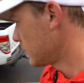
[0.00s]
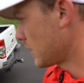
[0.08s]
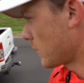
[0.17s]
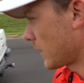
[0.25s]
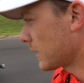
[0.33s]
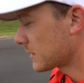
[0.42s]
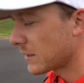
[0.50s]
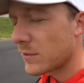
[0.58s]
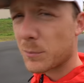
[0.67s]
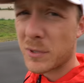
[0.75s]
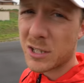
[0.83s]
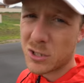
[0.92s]
Anyway, let's have
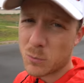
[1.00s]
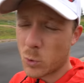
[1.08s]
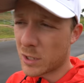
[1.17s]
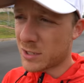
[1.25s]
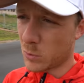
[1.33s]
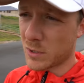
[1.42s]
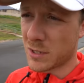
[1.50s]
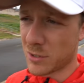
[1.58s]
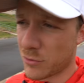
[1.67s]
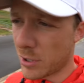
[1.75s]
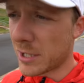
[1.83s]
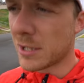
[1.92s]
a big, quick squeeze at the
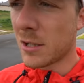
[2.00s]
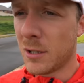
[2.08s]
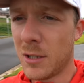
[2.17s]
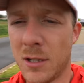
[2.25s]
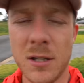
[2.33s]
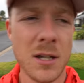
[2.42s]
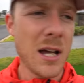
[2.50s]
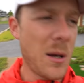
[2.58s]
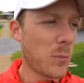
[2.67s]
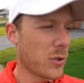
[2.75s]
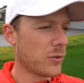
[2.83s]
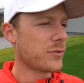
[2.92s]
green
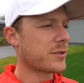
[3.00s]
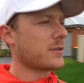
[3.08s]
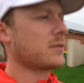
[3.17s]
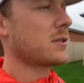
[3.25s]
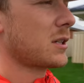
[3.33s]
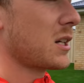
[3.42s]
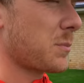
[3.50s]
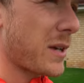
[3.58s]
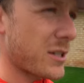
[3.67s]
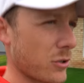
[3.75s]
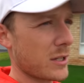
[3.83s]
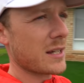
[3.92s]
because um, it's
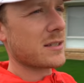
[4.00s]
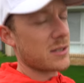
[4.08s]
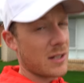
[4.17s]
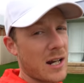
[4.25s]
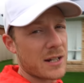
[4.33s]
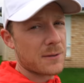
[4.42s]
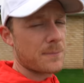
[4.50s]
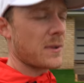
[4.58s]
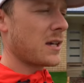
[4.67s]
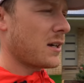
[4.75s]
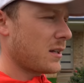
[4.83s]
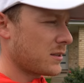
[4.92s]
been two days since I cut it,
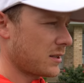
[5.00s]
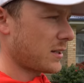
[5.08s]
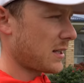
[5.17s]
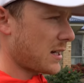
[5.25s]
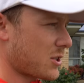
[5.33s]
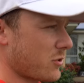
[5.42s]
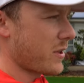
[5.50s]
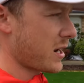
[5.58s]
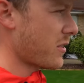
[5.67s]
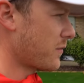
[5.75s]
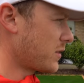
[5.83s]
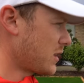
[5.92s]
since I last shot that
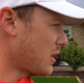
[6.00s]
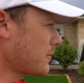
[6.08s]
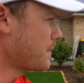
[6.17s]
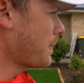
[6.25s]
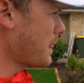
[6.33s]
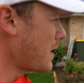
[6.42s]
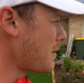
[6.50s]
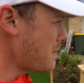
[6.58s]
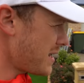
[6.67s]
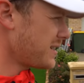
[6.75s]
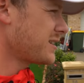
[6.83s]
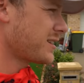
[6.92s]
other video. Oh
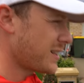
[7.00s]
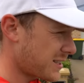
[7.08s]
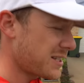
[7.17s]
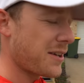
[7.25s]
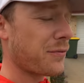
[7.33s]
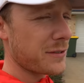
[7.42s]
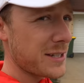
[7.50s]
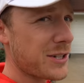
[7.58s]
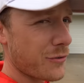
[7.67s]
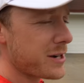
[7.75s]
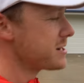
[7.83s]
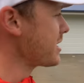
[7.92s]
and it's definitely
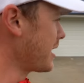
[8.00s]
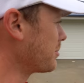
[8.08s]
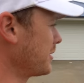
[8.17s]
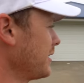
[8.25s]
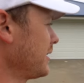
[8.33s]
greened up.